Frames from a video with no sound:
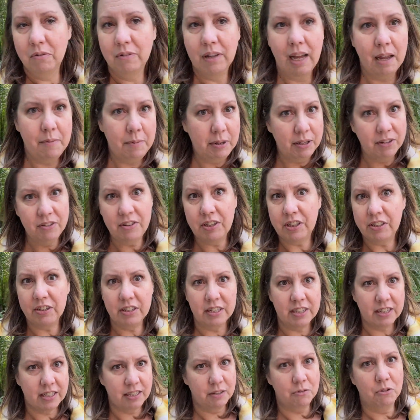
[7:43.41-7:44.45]
I mean,
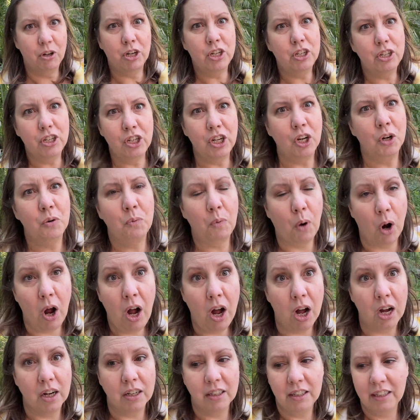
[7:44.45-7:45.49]
seriously, what could go
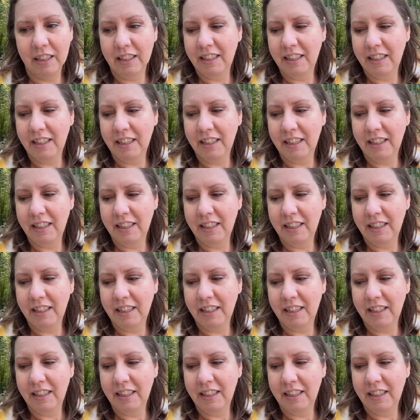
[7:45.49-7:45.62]
wrong?